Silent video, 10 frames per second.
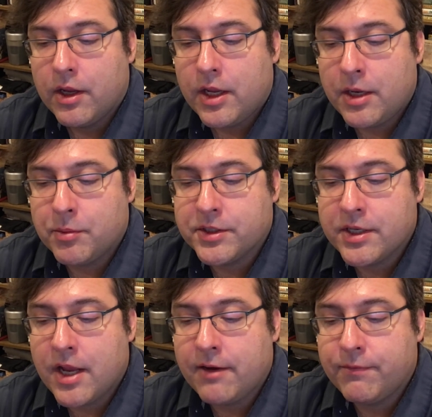It was a
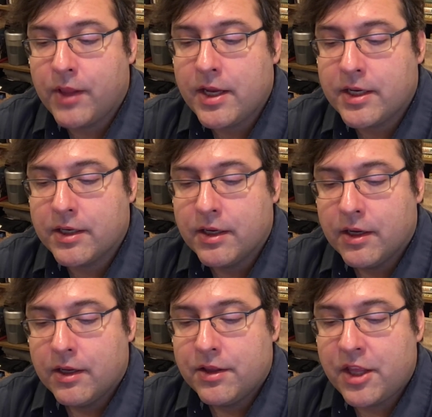knife like it,
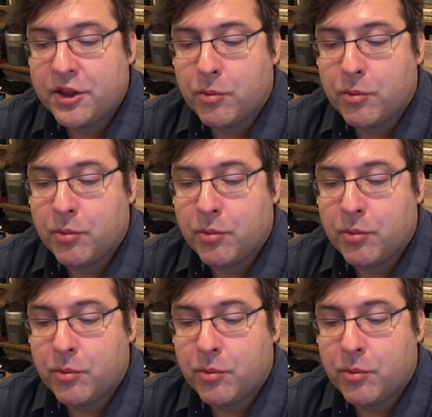that